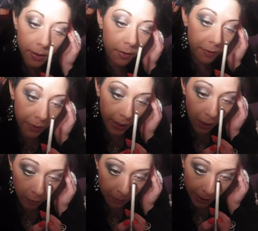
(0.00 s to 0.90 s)
the V
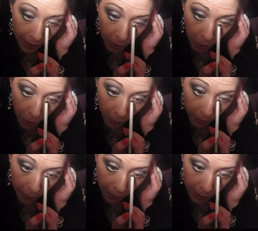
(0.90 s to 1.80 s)
of my inner
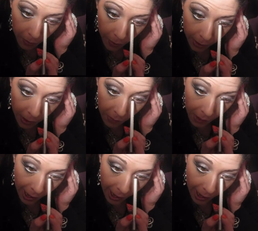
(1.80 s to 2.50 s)
corner. I don't want to go